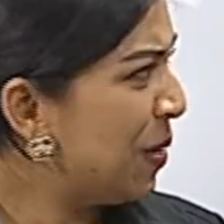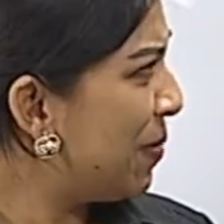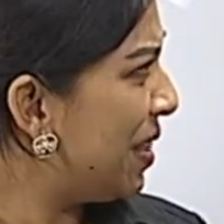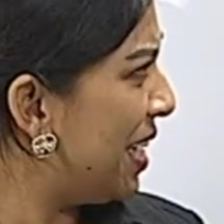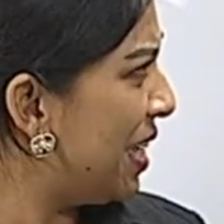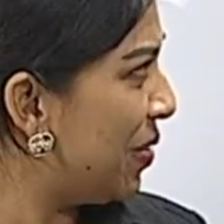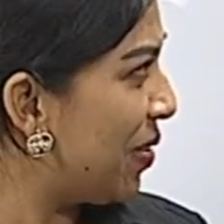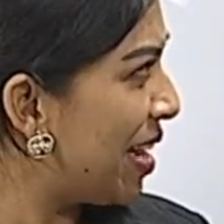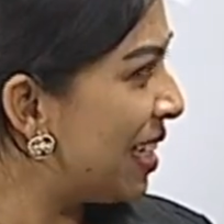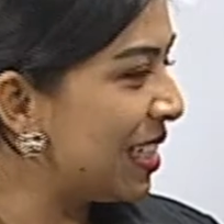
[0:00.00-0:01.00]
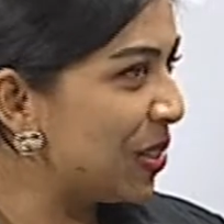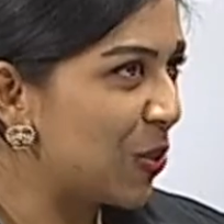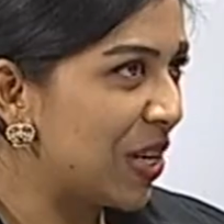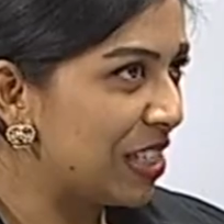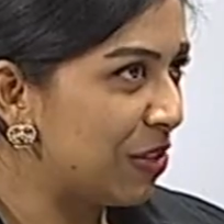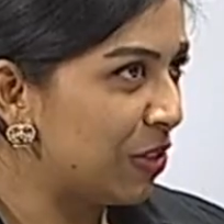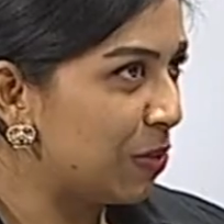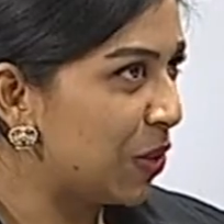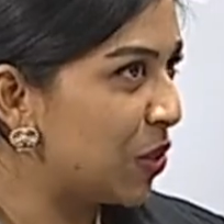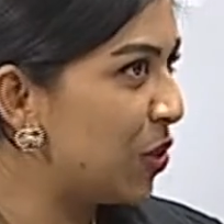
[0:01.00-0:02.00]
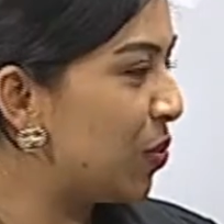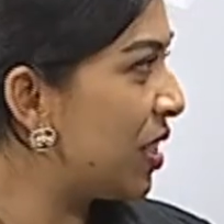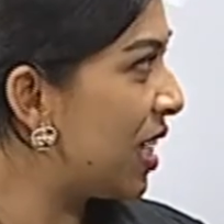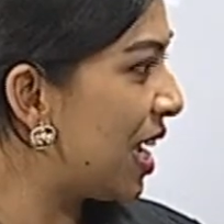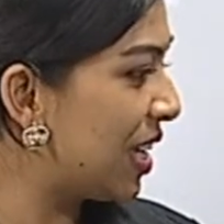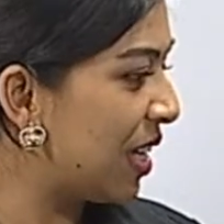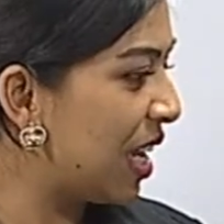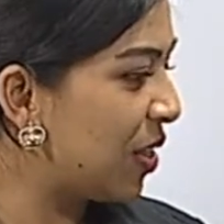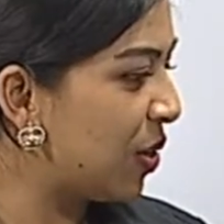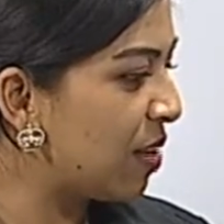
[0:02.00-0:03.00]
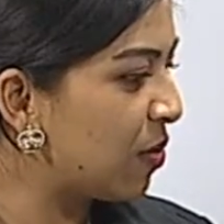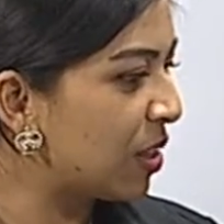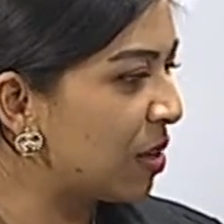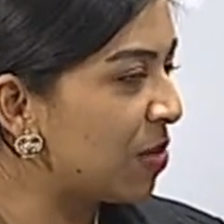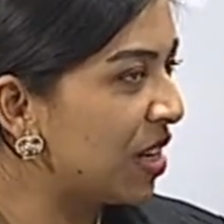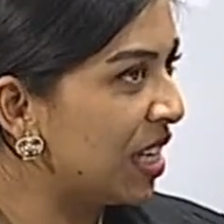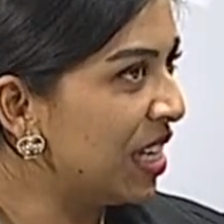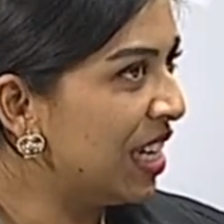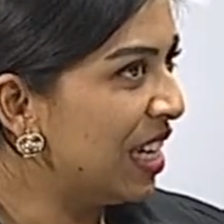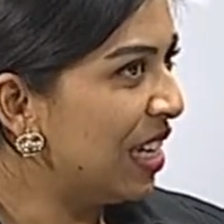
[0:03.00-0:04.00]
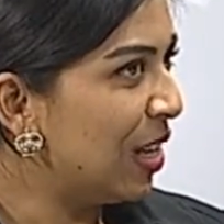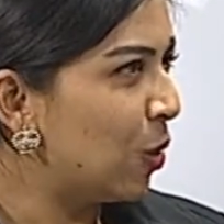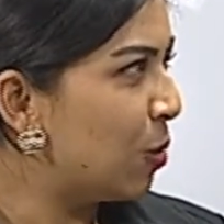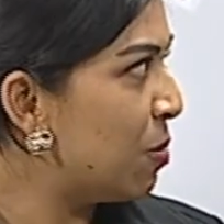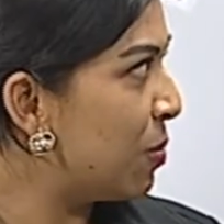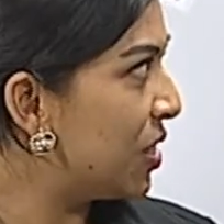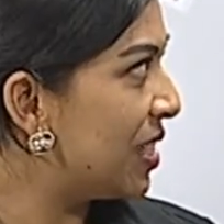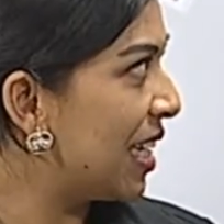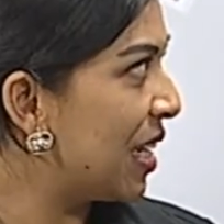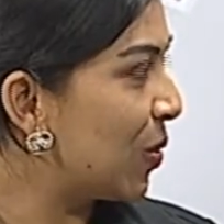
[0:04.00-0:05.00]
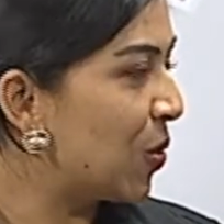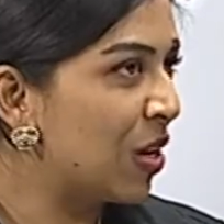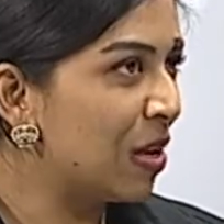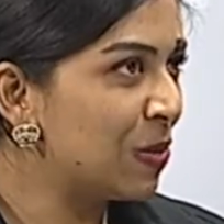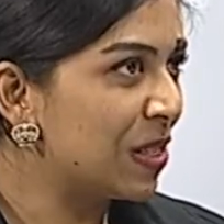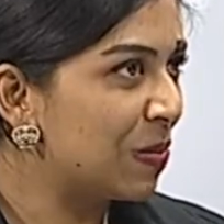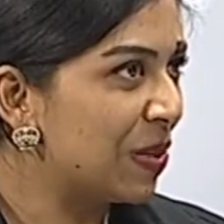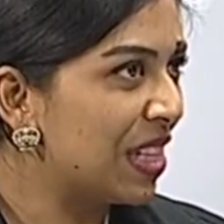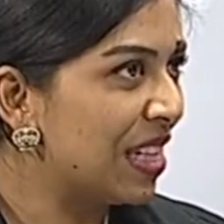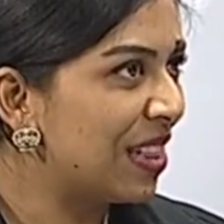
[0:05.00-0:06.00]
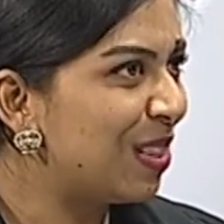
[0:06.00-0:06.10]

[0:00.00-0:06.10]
But then again, the reality is quite different because you retire and then you have all that money. A lot of people just take it out on lump sum and then